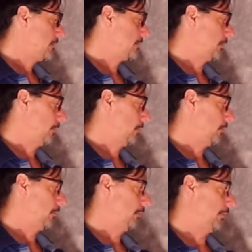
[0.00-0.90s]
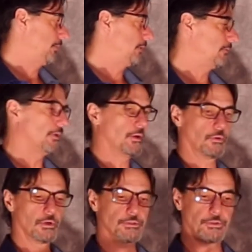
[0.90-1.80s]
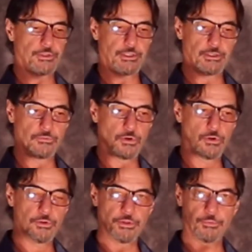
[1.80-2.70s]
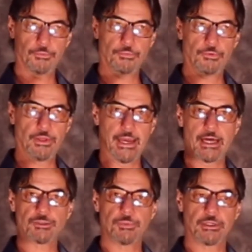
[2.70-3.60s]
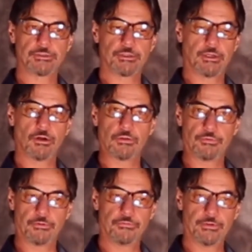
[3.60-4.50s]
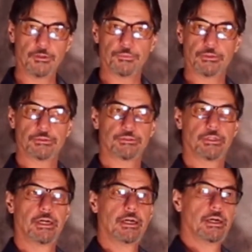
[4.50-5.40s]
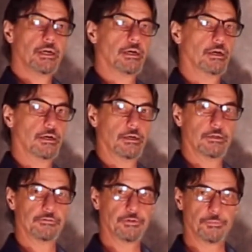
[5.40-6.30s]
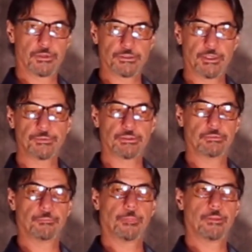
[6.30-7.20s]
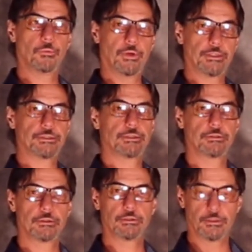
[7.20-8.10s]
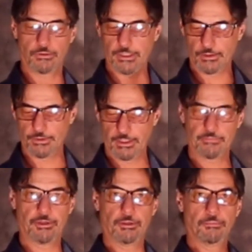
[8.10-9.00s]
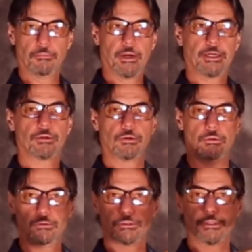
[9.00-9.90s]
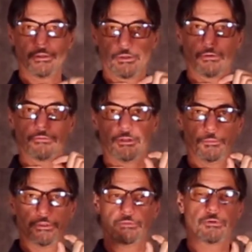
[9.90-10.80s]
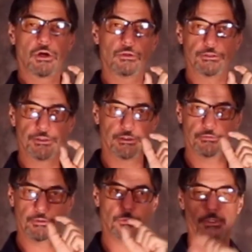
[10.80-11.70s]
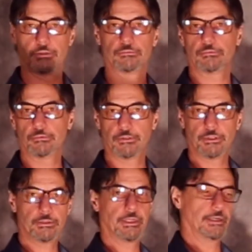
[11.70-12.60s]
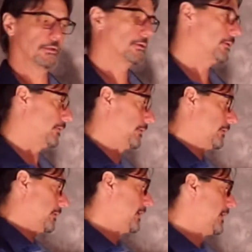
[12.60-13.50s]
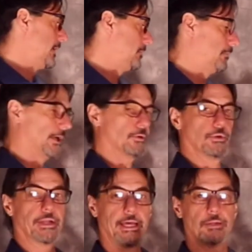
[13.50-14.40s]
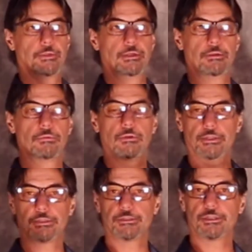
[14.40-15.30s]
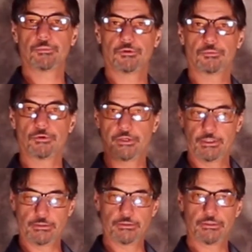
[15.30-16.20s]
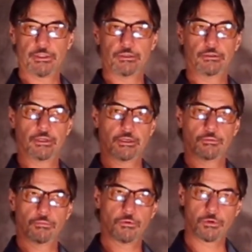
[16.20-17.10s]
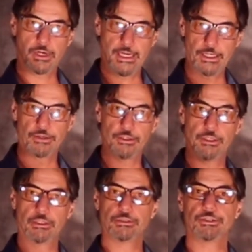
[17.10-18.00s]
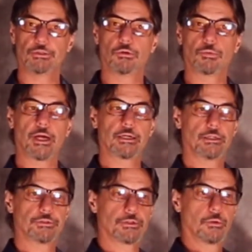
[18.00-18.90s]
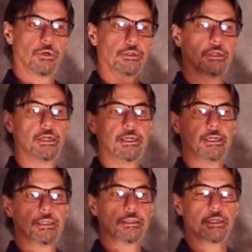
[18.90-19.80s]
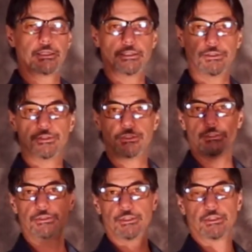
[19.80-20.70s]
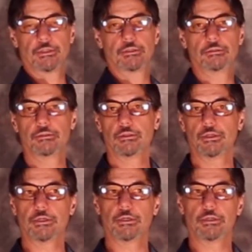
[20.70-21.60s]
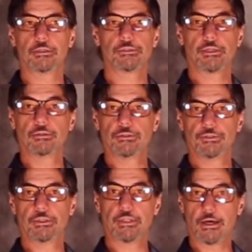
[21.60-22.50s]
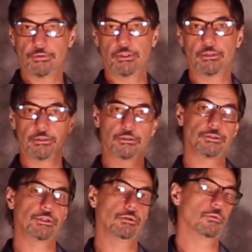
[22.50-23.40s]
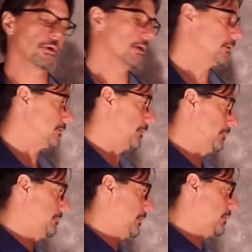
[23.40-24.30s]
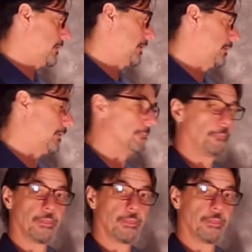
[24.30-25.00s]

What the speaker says: So when we think of that, we're also thinking of all the aspects and all of the filaments of your perception, which can go down to every microcellular filament of collagen if you want to take it to the microanatomy relationship with meridians and what we're anchored in Qigong practice, or what the I Jin Qing skills in Daoyin or Qigong practice might be talking about.